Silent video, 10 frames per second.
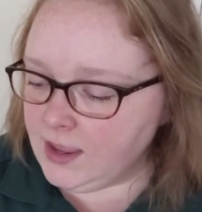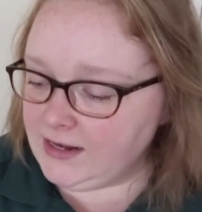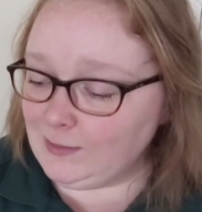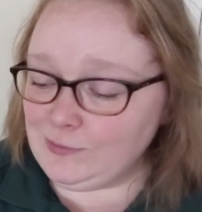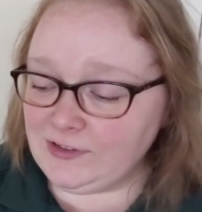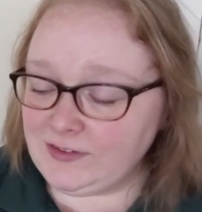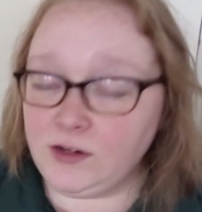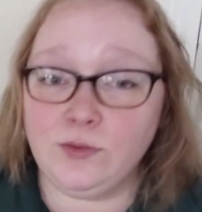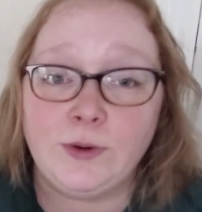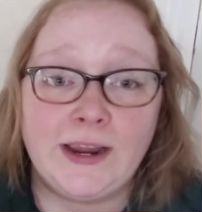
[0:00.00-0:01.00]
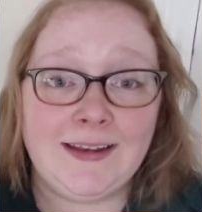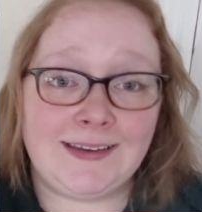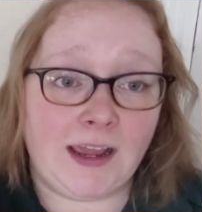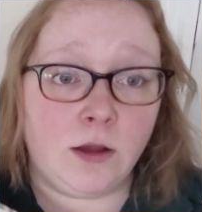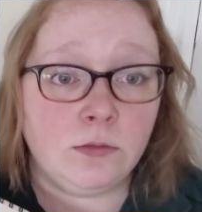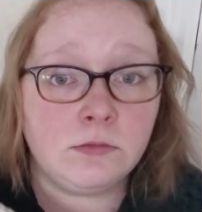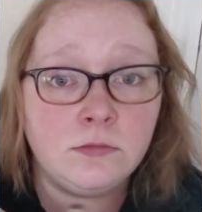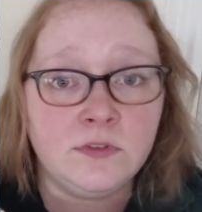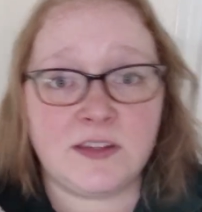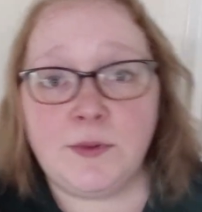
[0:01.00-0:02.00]
and I'm just gonna write down
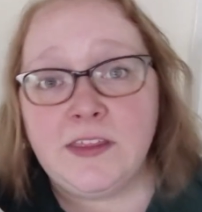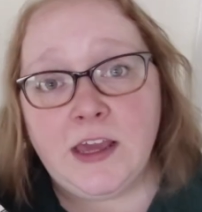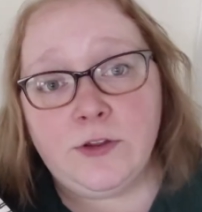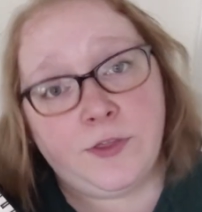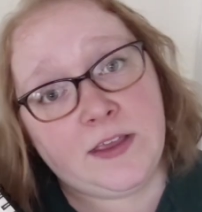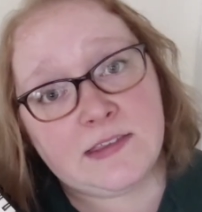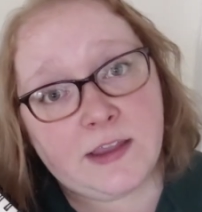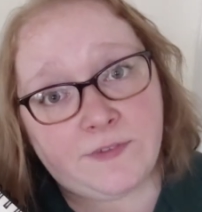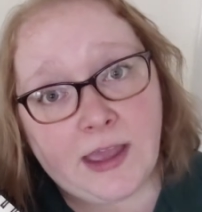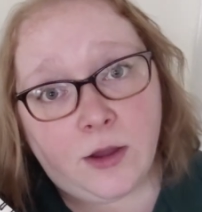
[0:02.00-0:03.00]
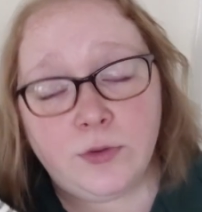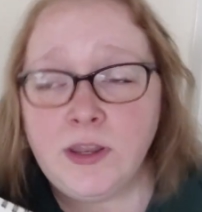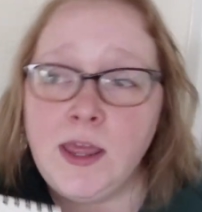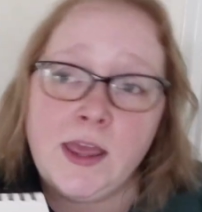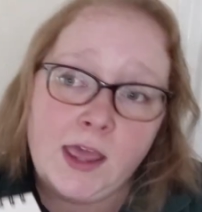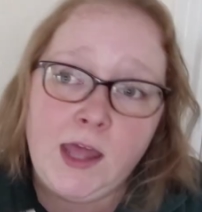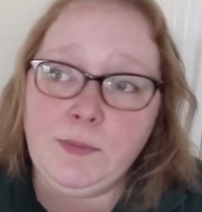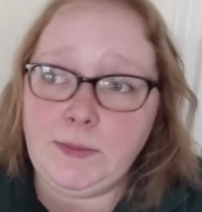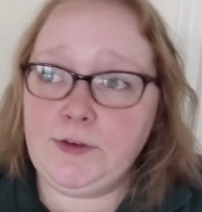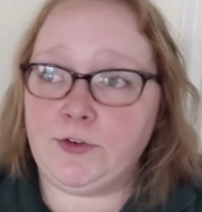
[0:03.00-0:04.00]
some of the other things I found
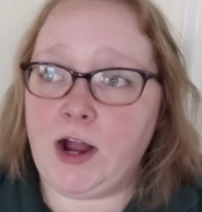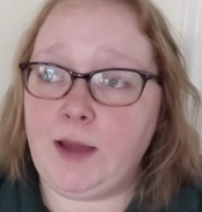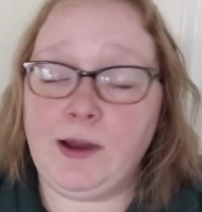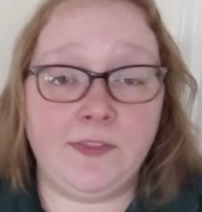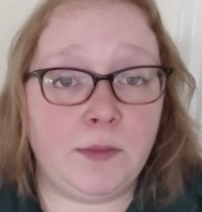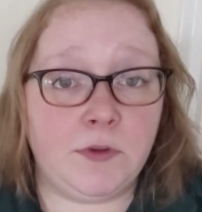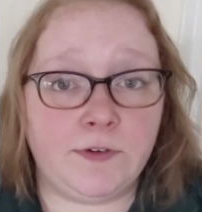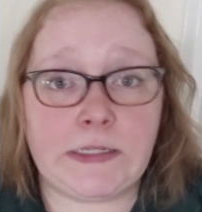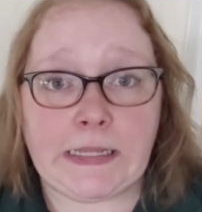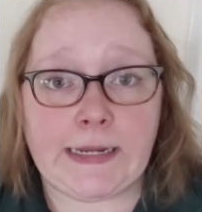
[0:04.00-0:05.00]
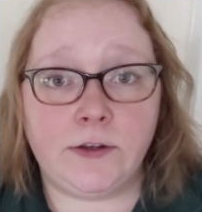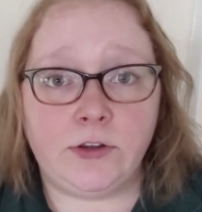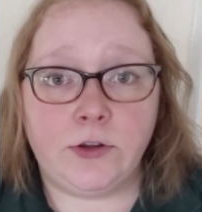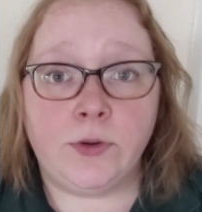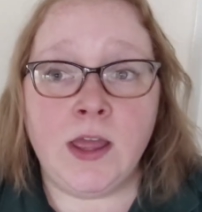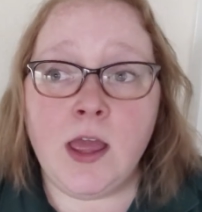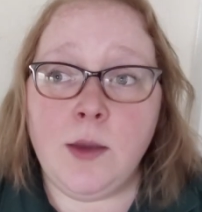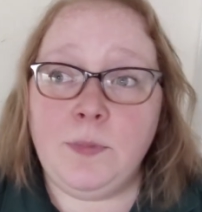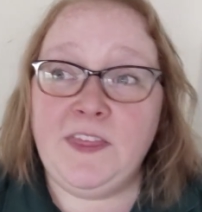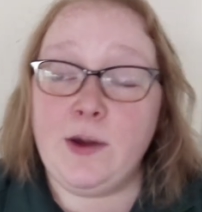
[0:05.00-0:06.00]
and maybe draw about them if I'd like to.
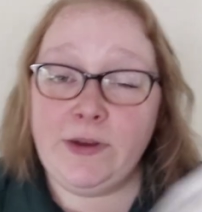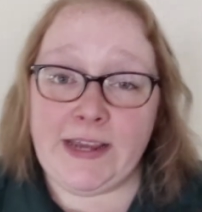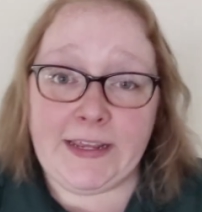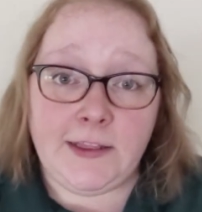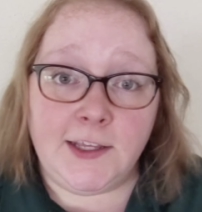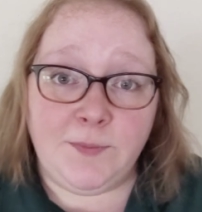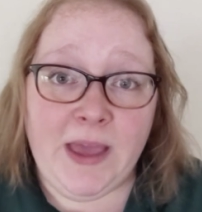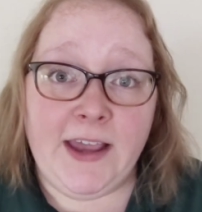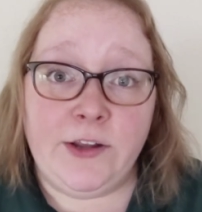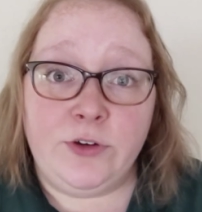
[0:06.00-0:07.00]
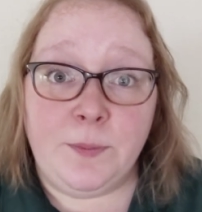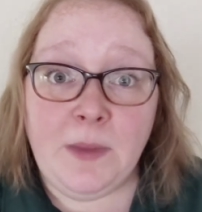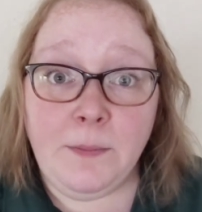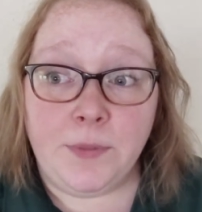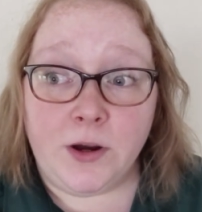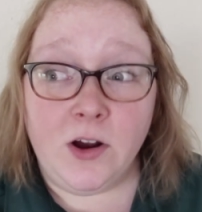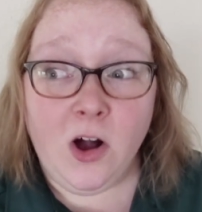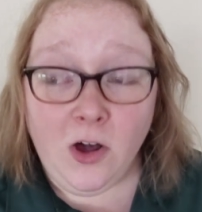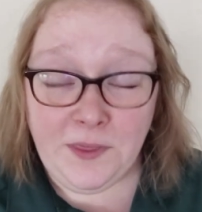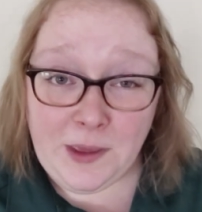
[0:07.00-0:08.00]
But that way I can look back and remember
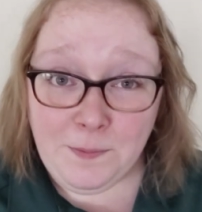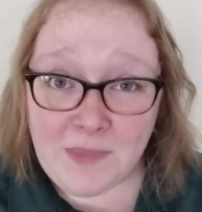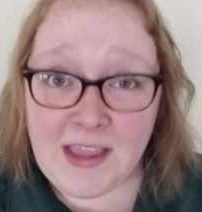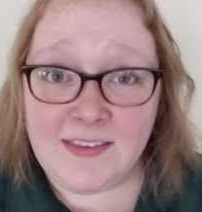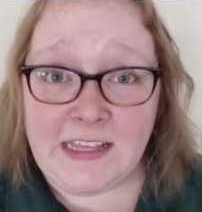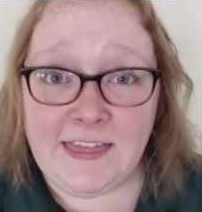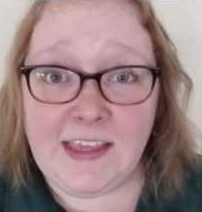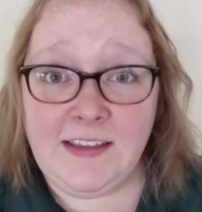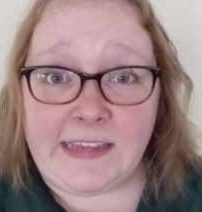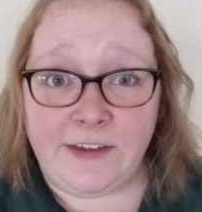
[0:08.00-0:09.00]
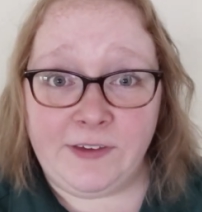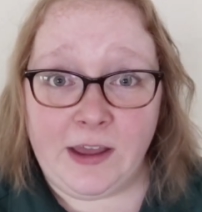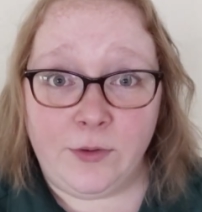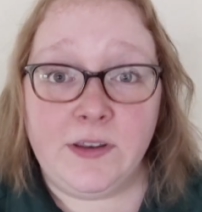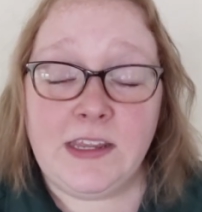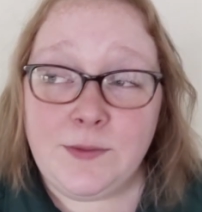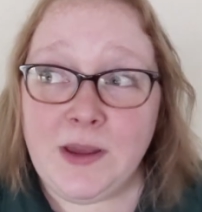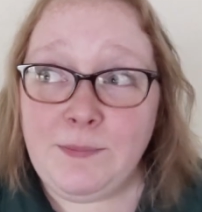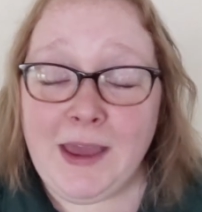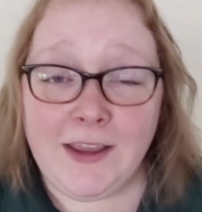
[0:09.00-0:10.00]
all the amazing things I found
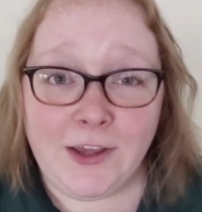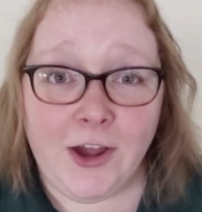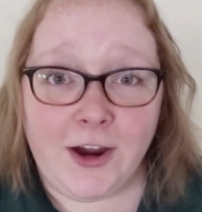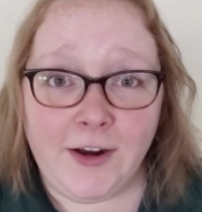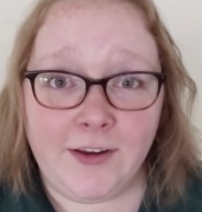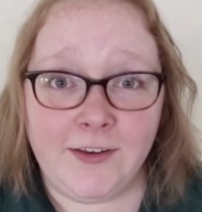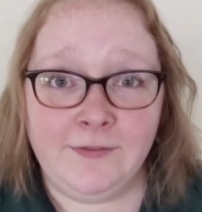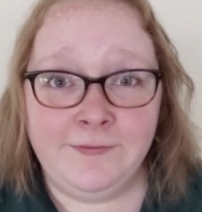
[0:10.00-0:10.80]
in my backyard.